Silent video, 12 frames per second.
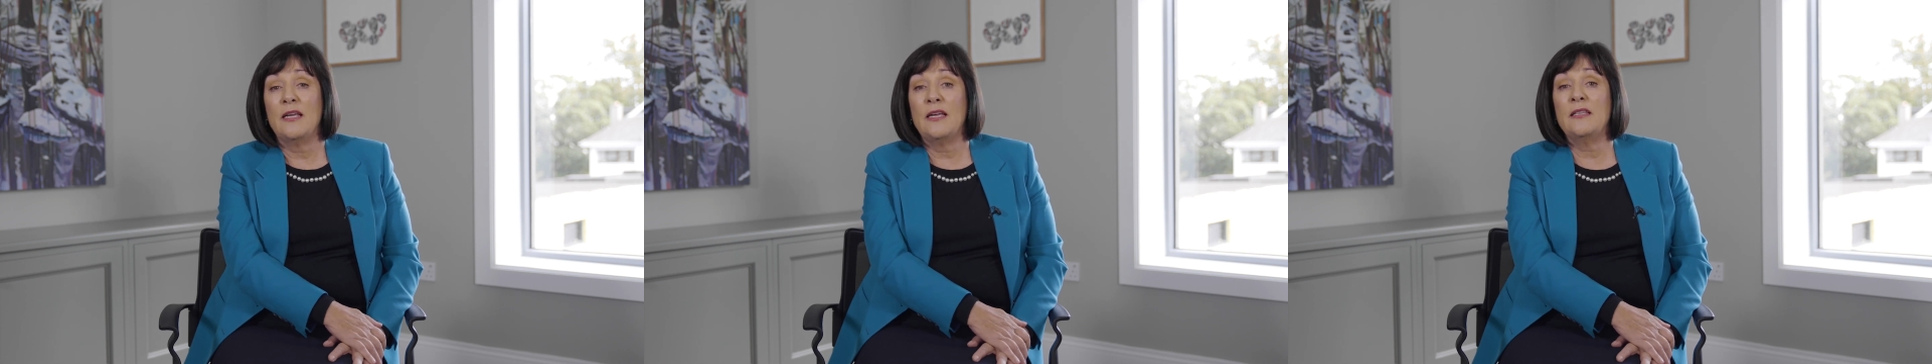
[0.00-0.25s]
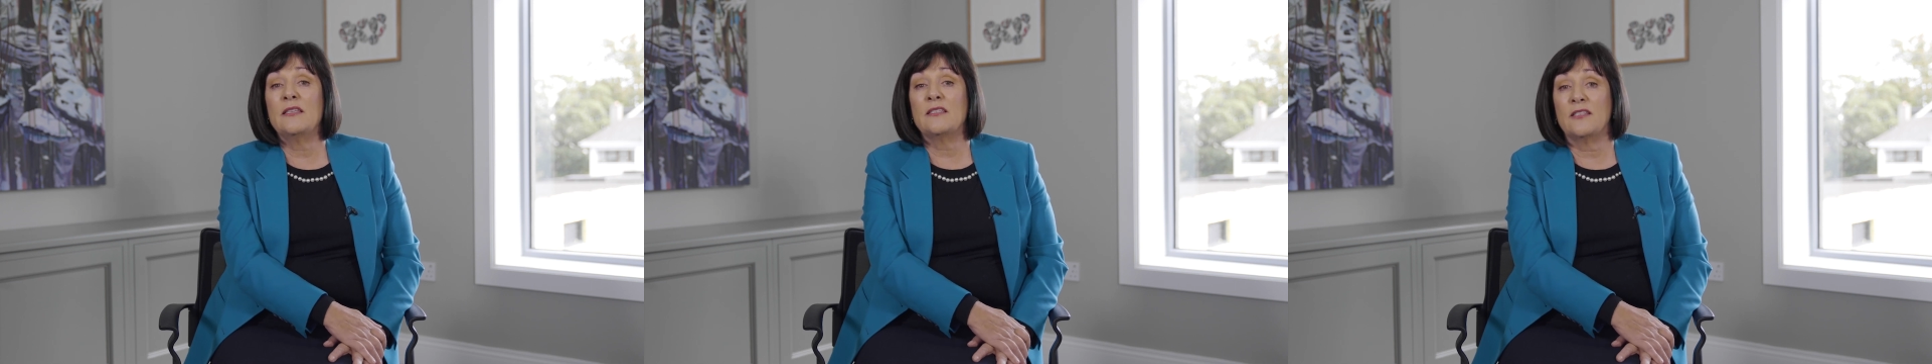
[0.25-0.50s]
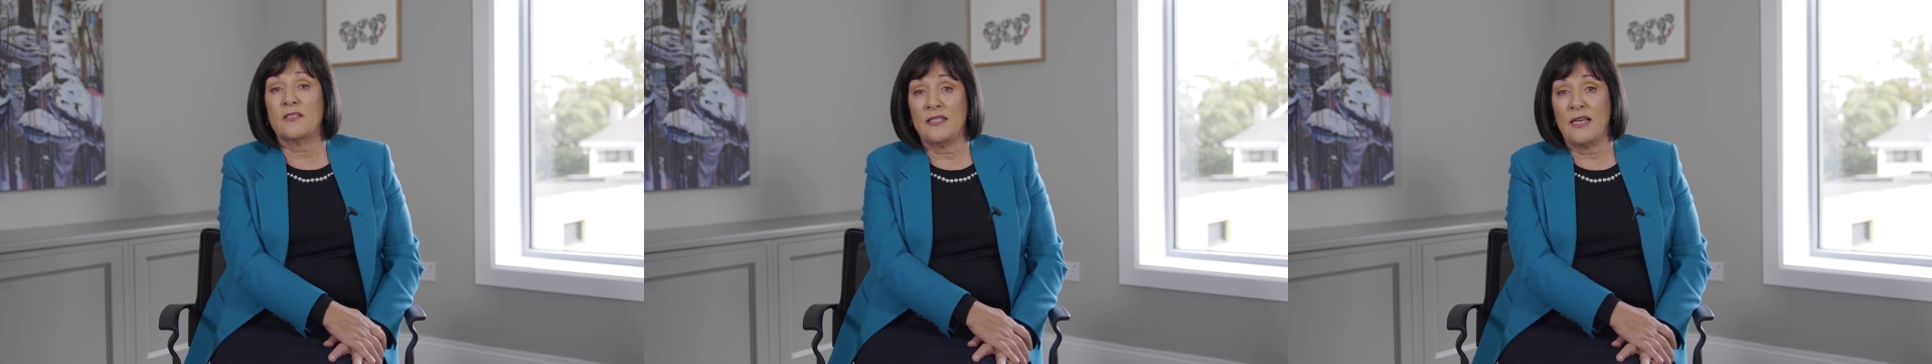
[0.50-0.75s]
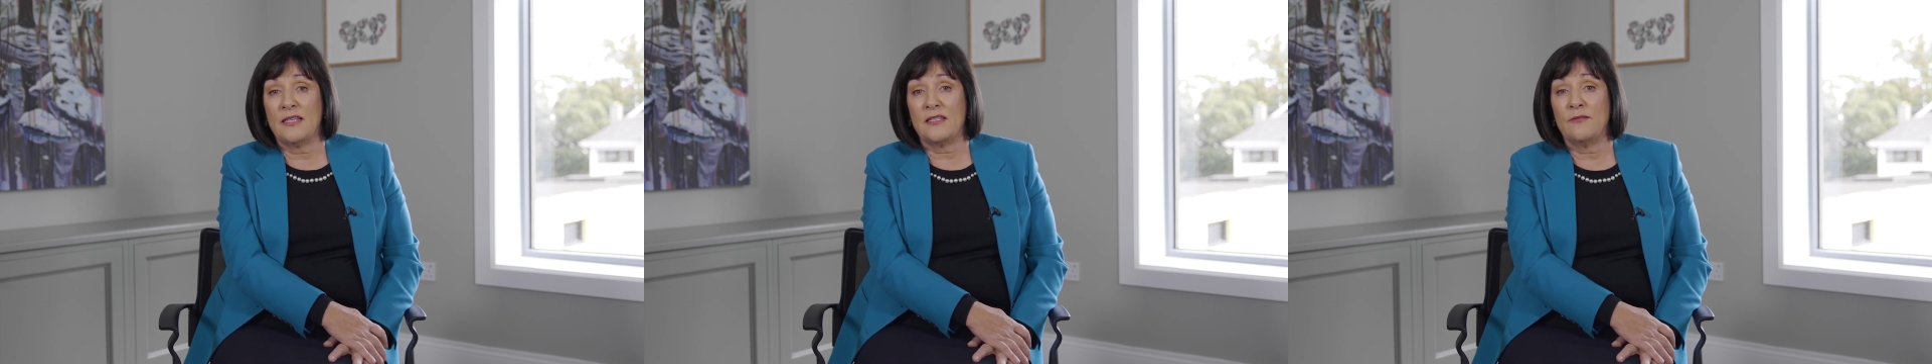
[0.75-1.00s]
in the
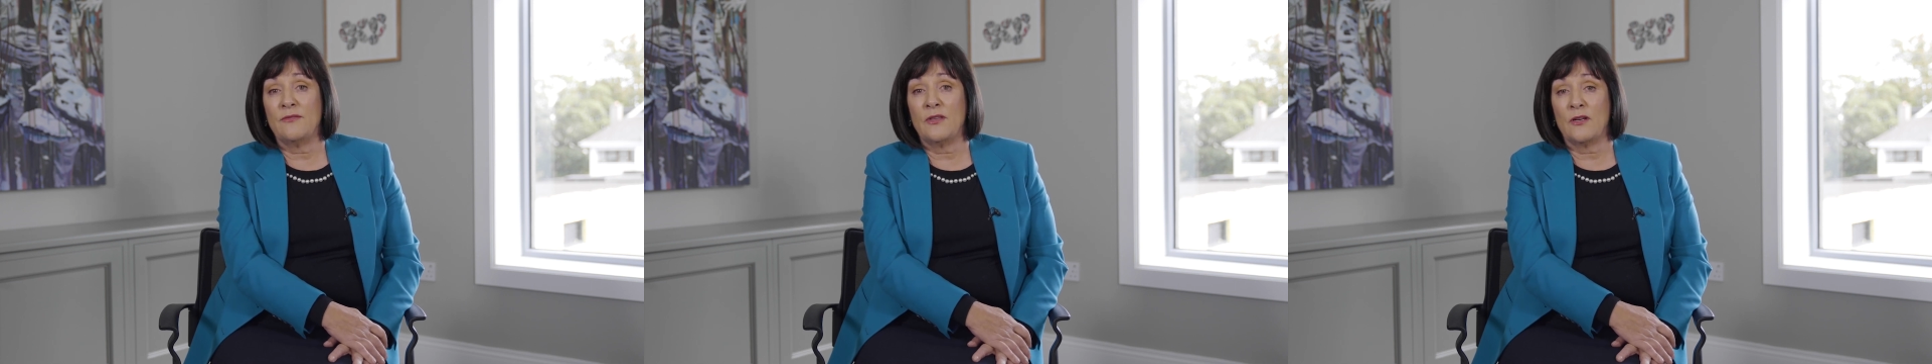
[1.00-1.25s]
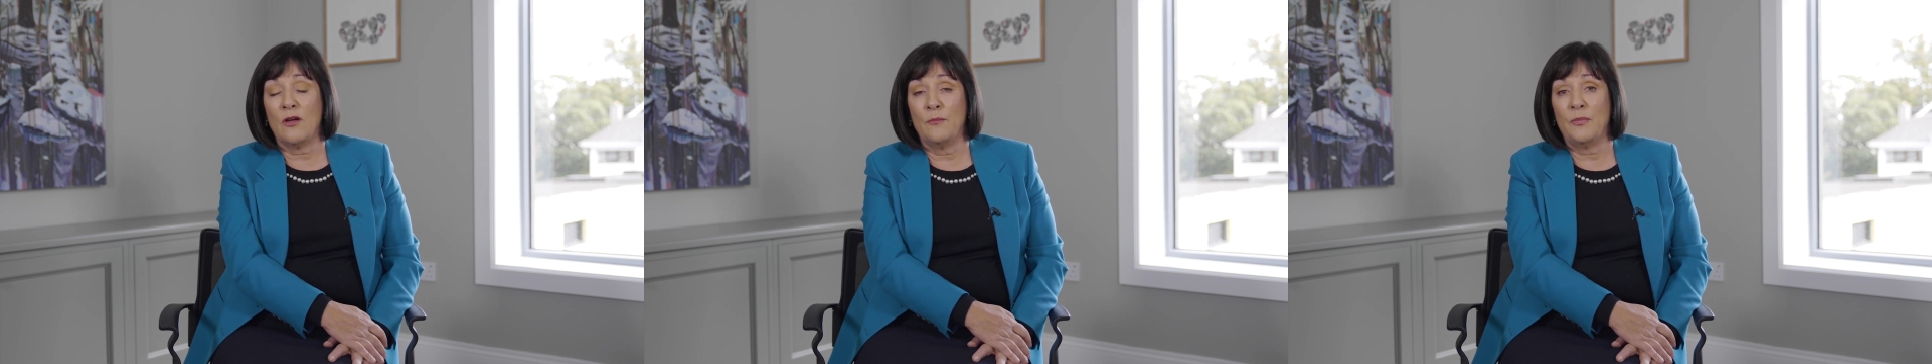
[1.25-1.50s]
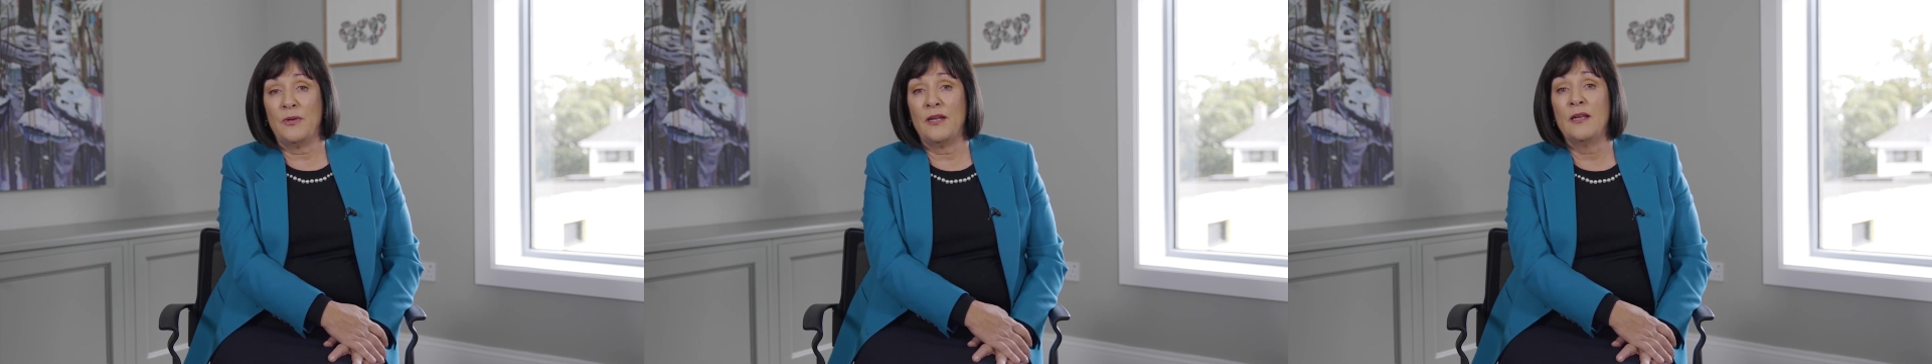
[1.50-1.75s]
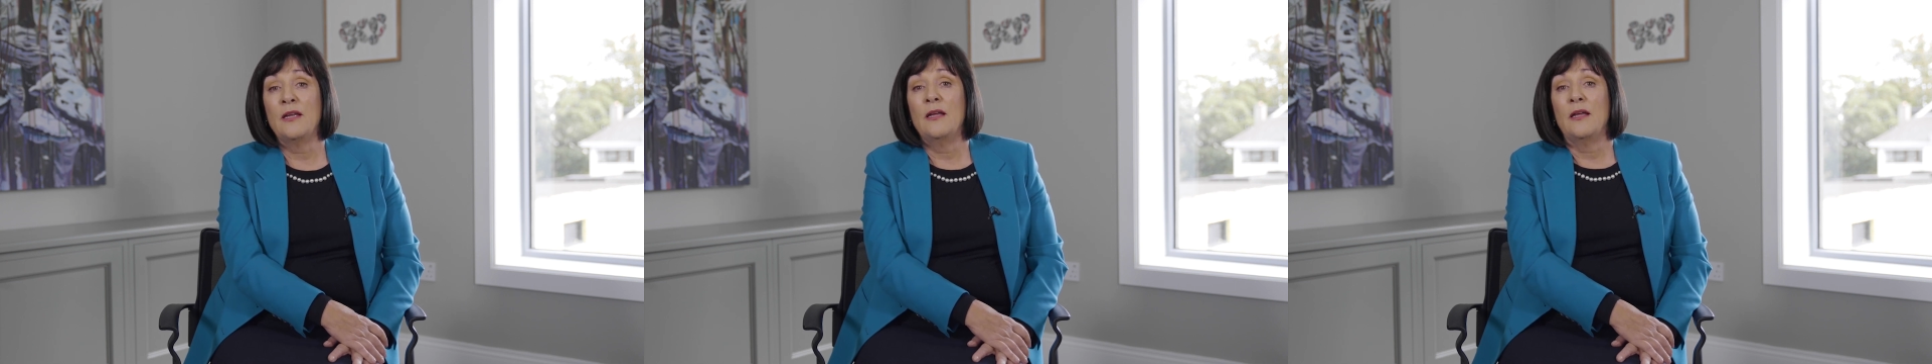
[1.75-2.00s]
success of the
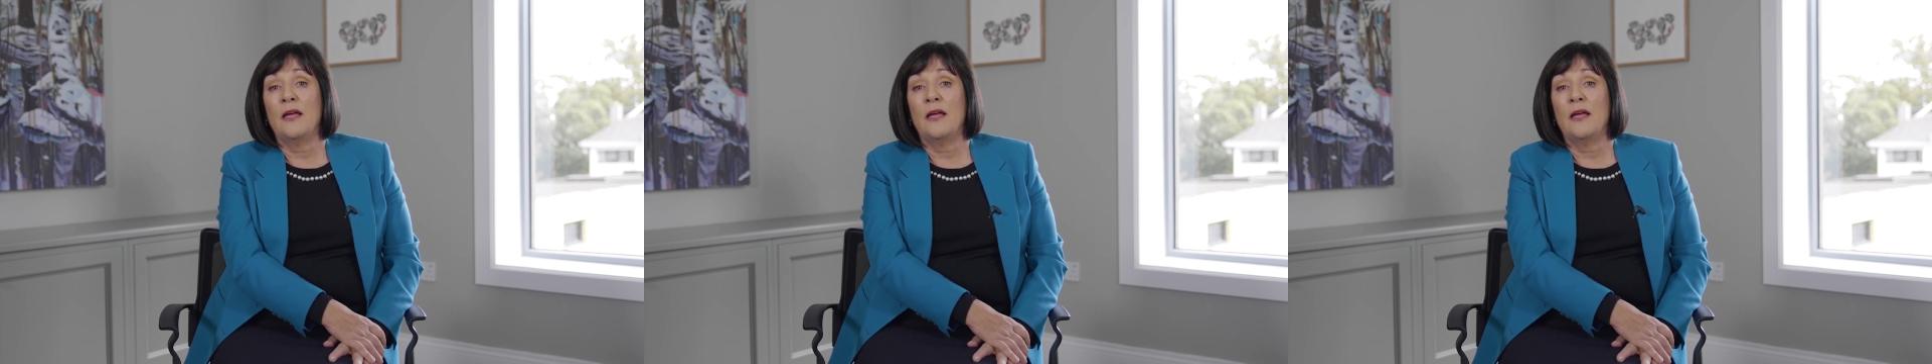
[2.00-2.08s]
company